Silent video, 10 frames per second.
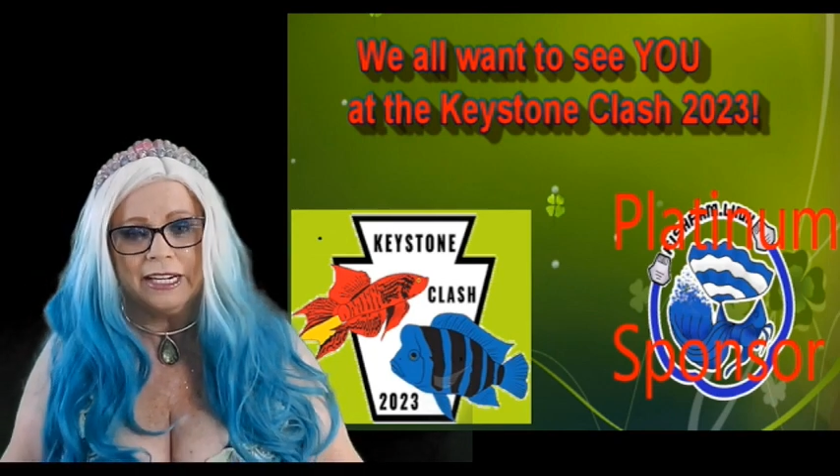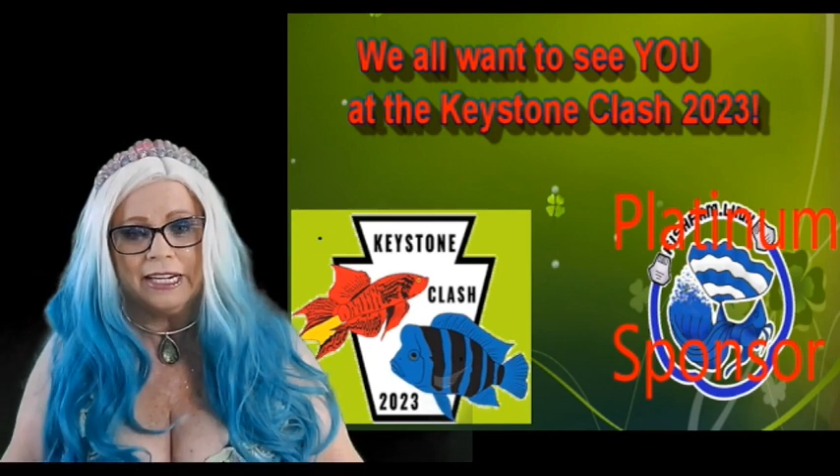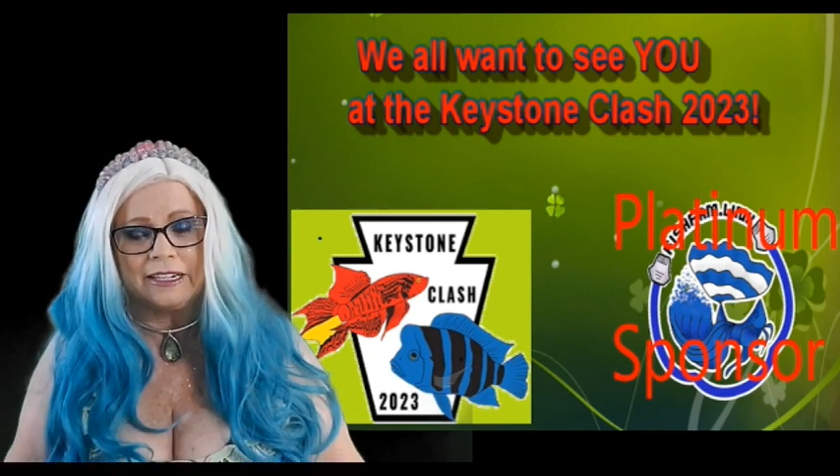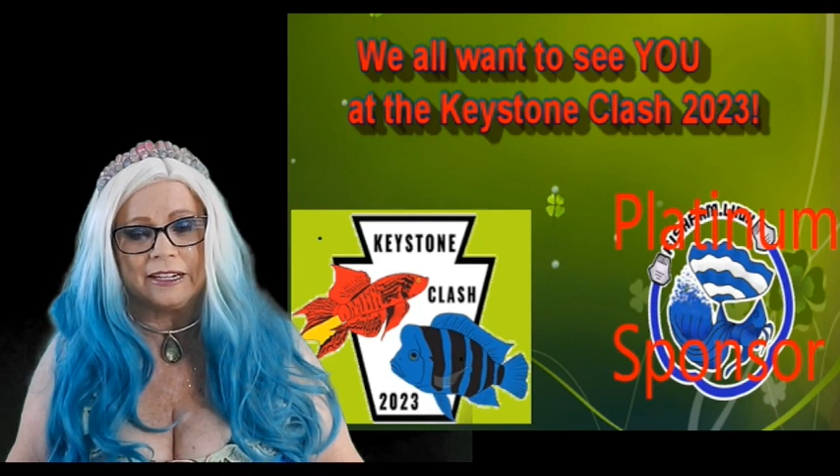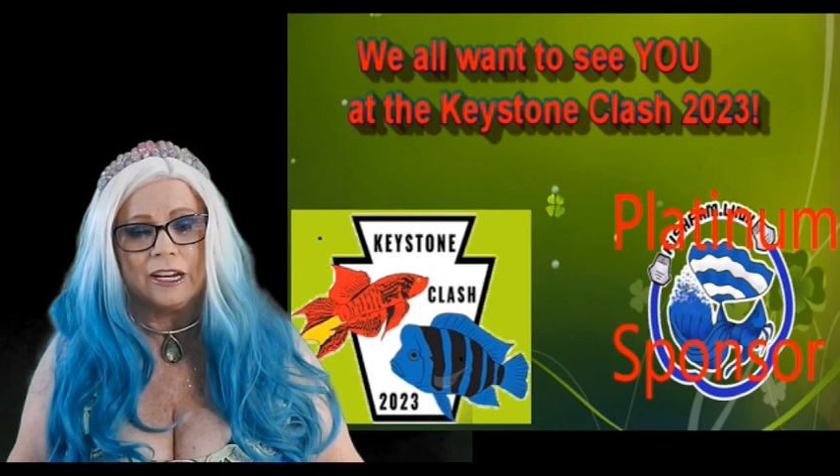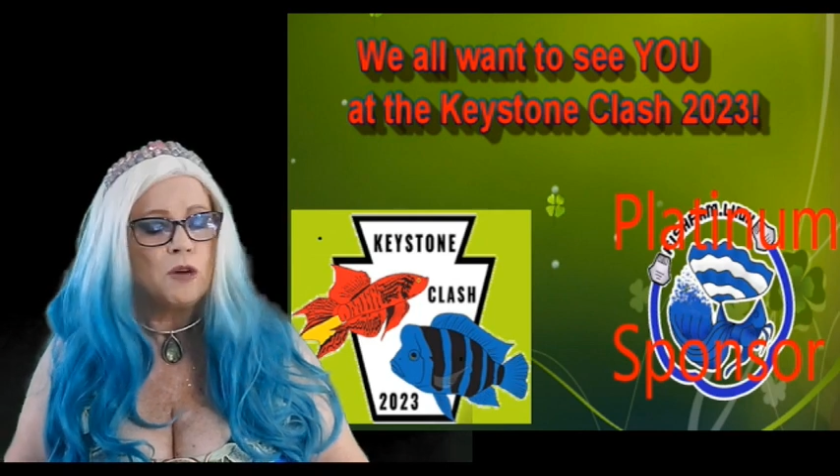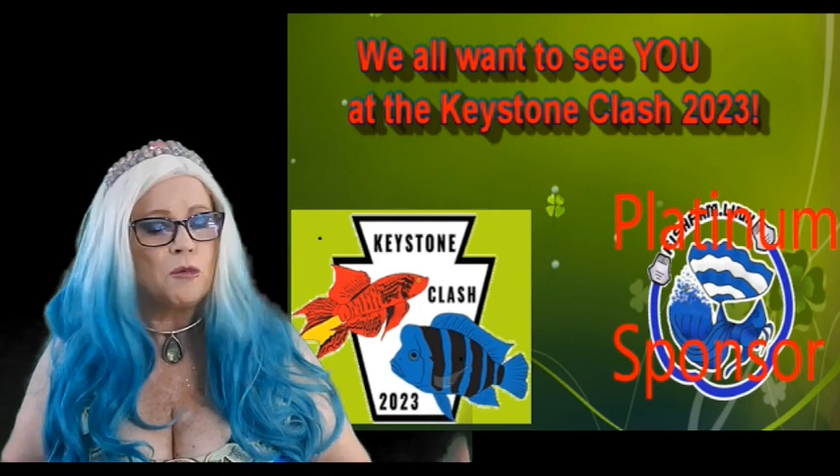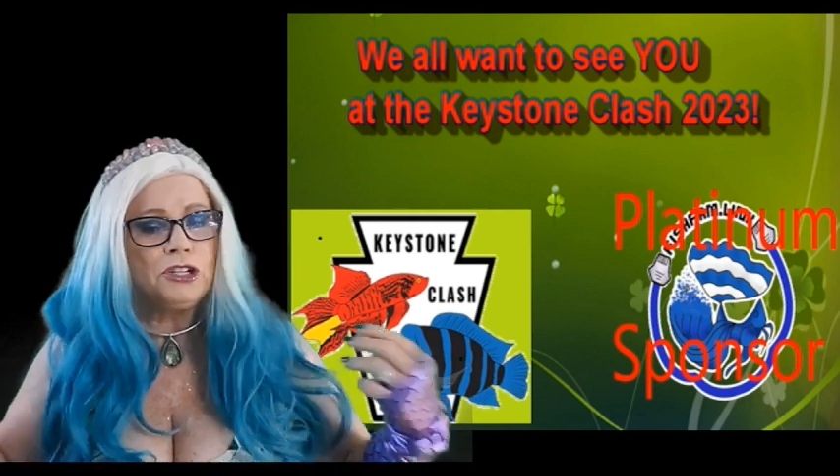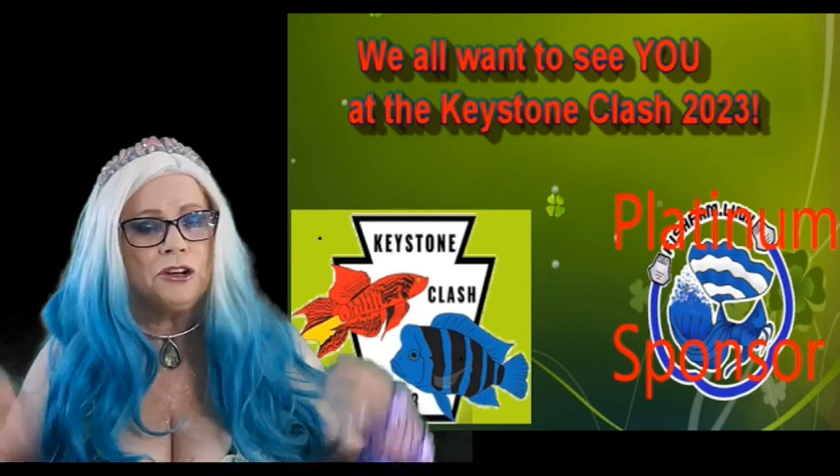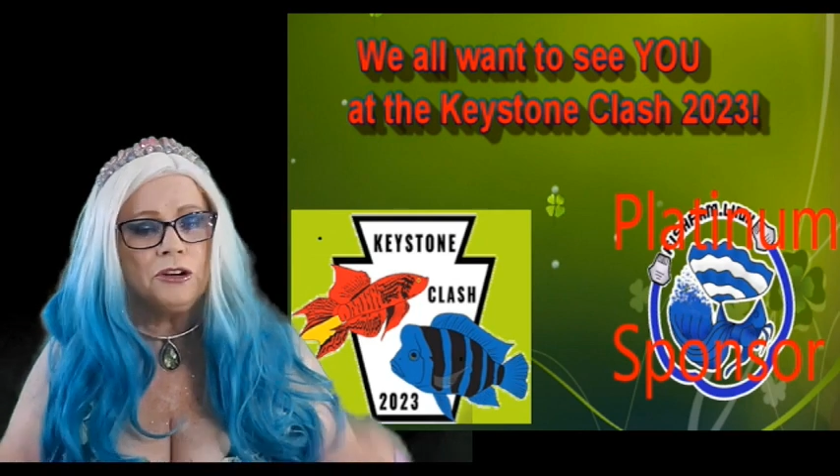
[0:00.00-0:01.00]
where
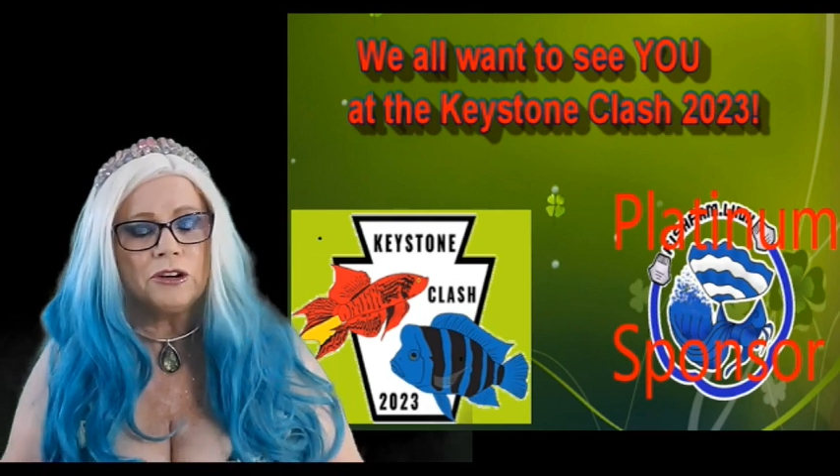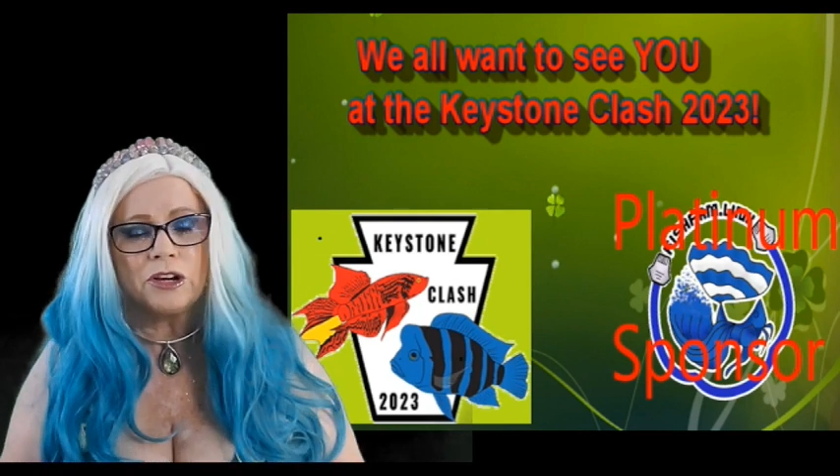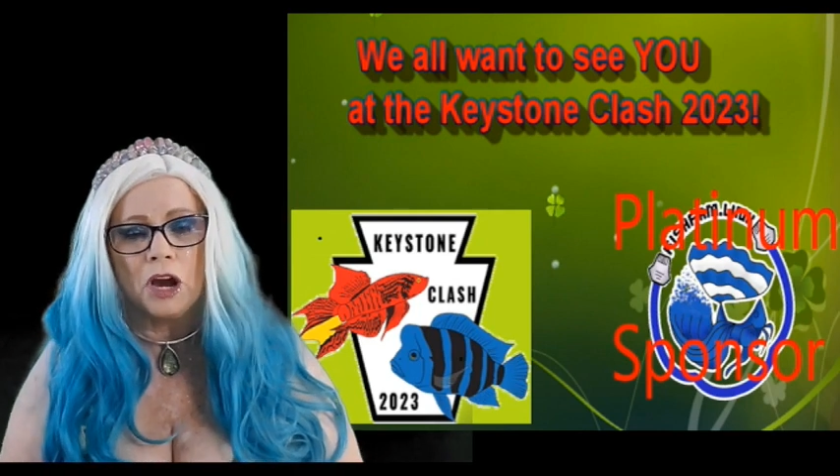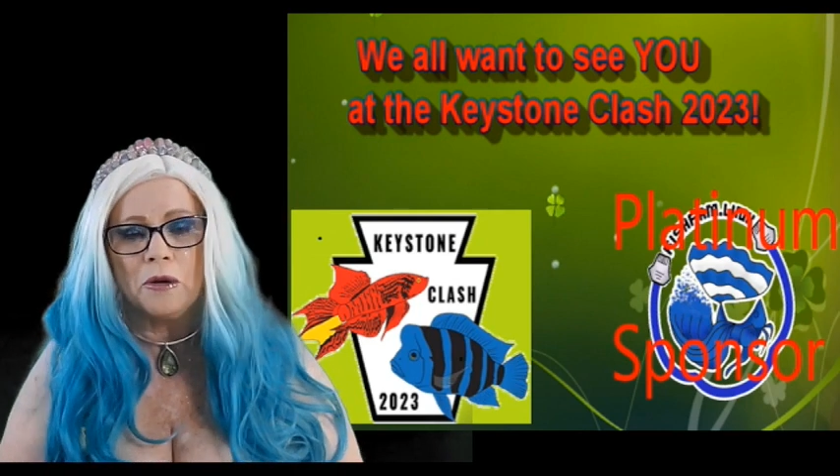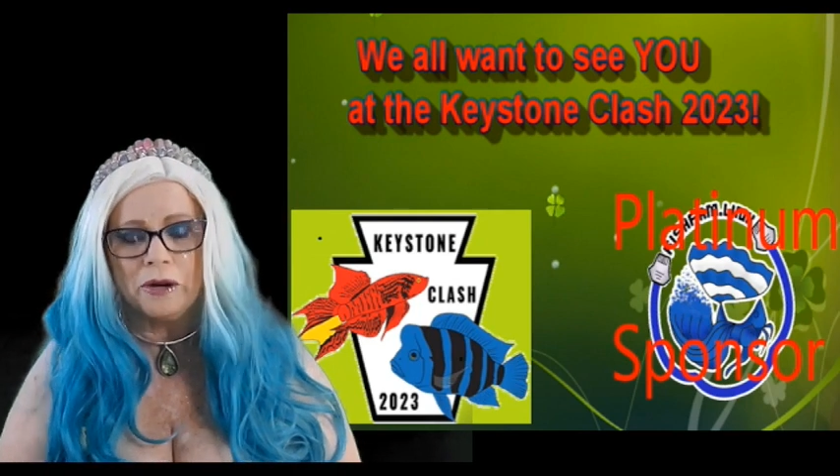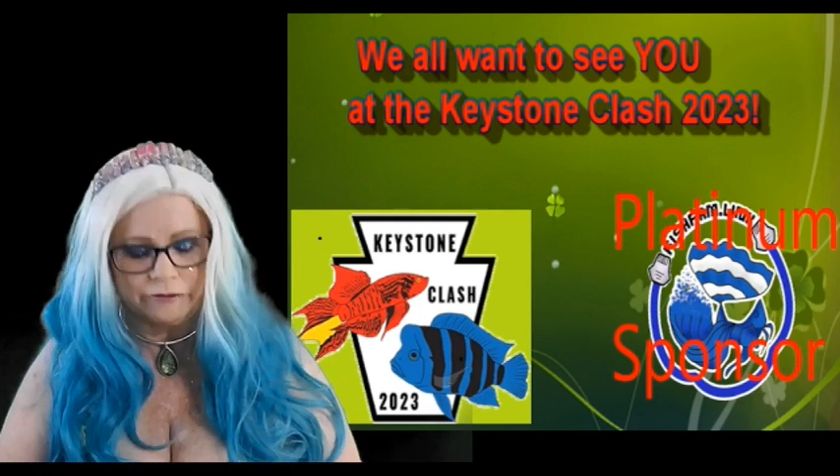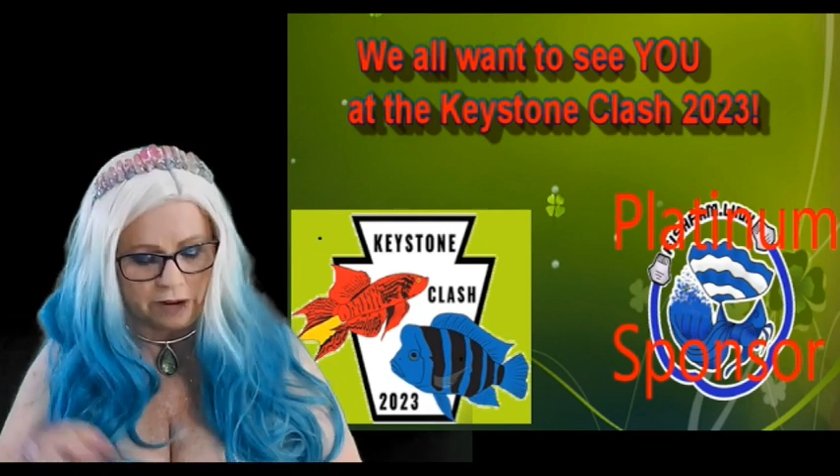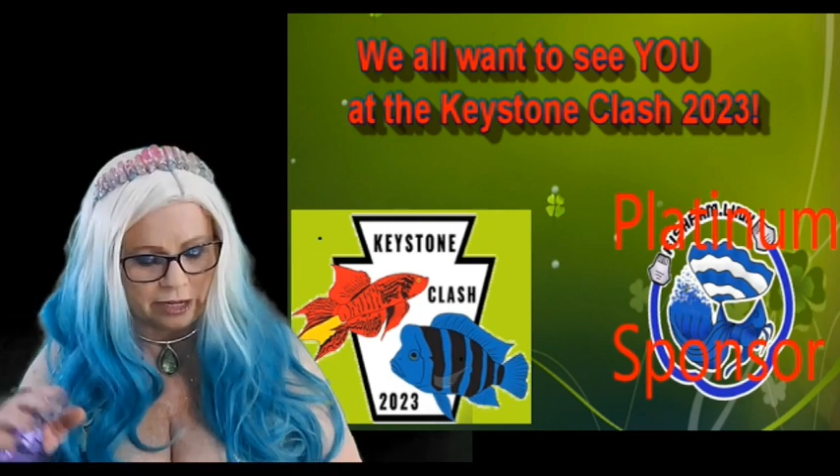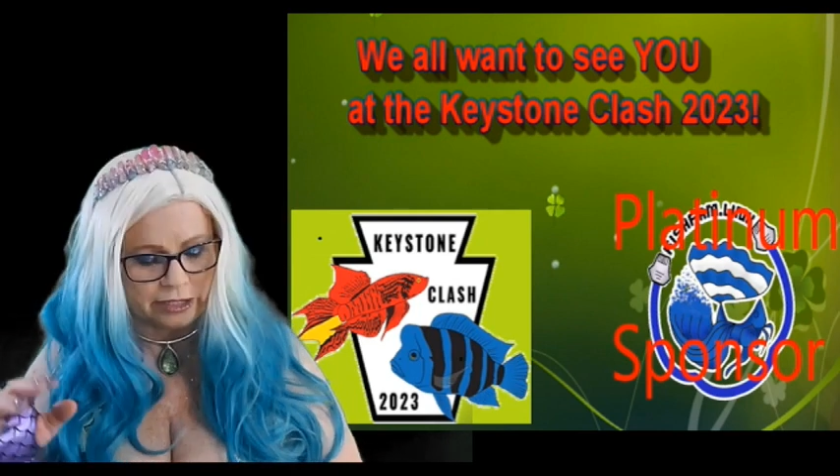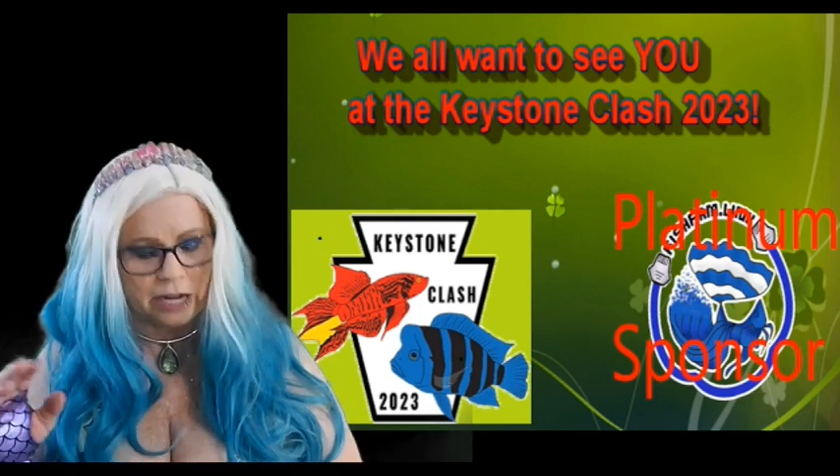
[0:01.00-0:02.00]
you can go and find out